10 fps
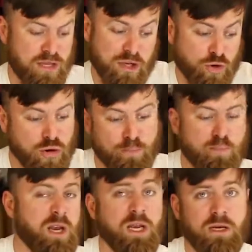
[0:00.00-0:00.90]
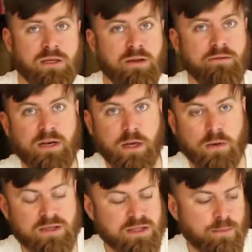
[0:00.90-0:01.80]
like you're committing to the video
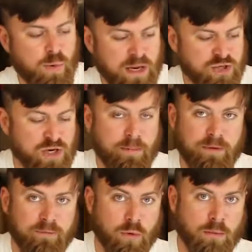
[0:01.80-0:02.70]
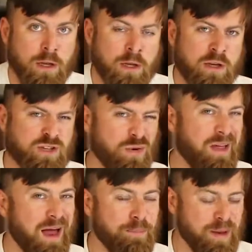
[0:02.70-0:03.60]
in some way, shape, or form. So a
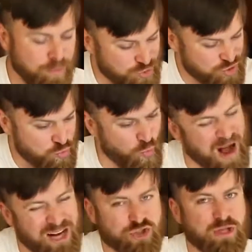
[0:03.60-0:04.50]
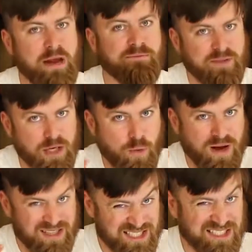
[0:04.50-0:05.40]
lot of people just watch that video
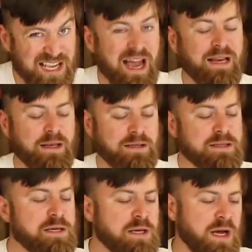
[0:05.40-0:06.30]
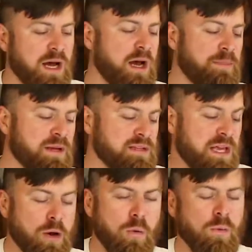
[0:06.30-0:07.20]
on silent because they
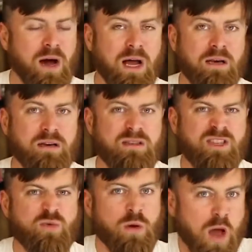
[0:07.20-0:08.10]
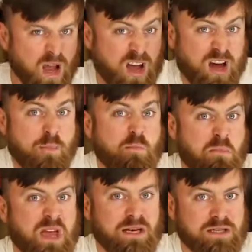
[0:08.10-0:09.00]
don't want to
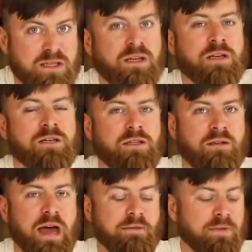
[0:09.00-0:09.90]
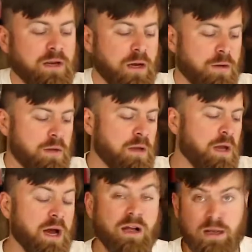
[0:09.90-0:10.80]
commit to that video.
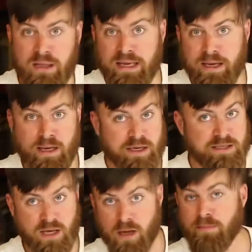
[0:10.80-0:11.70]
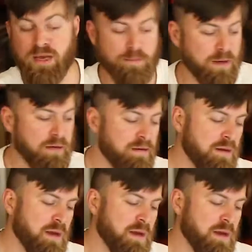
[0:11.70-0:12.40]
A click is a commitment.